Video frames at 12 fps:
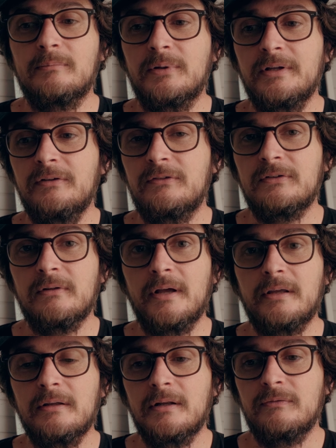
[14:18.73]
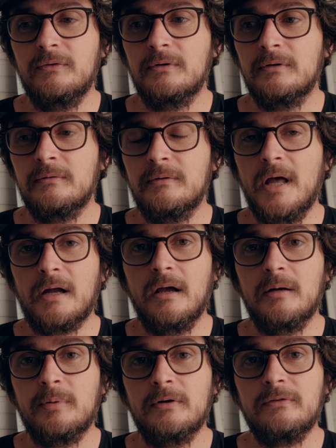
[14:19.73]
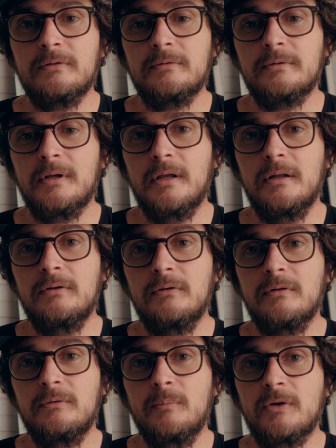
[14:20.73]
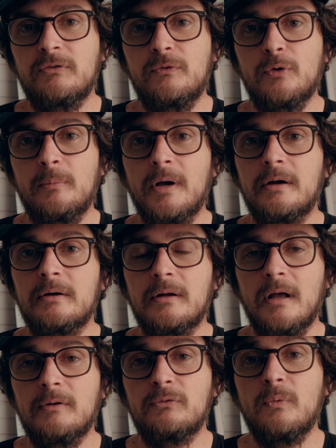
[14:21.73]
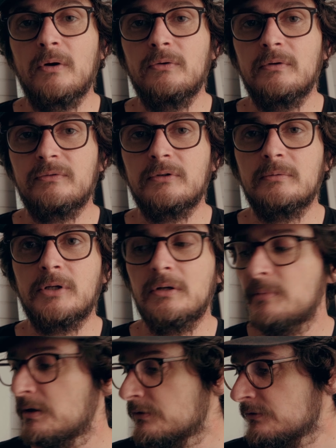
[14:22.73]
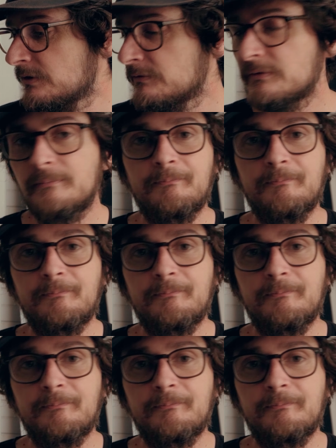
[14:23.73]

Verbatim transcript: Please dislike it if you're that kind of person and it makes you feel better. I just want you to feel good about yourself.